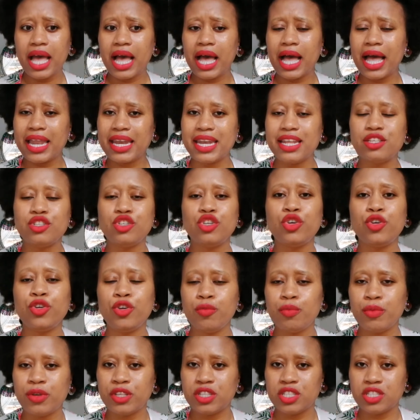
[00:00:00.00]
And as
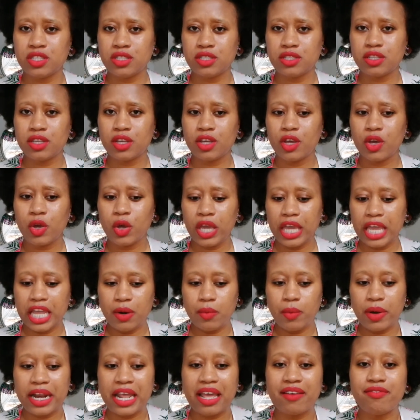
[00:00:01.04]
humans,
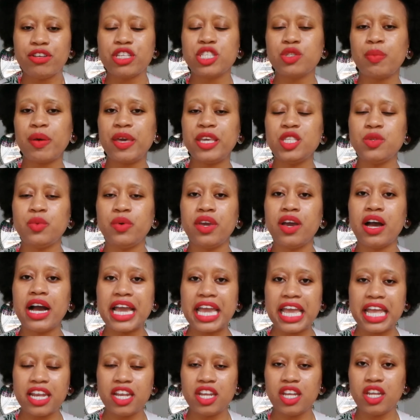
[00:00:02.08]
in whatever space we are
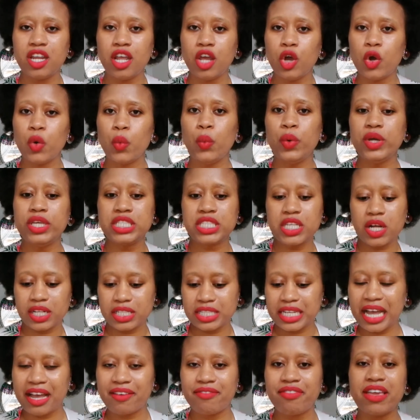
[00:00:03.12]
in, we
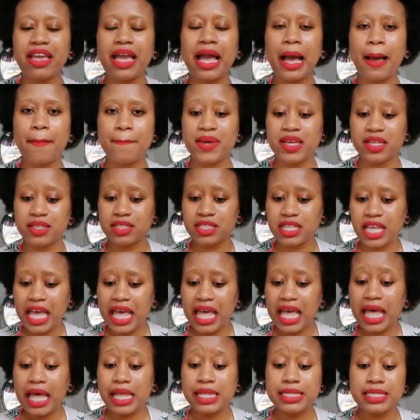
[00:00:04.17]
start having habits.
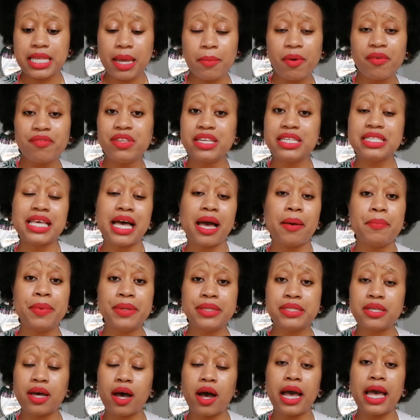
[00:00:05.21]
And some of these
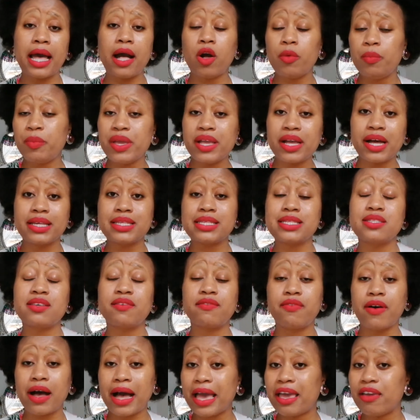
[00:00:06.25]
habits are helping us
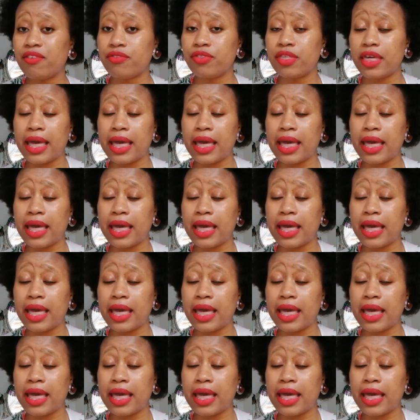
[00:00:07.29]
survive.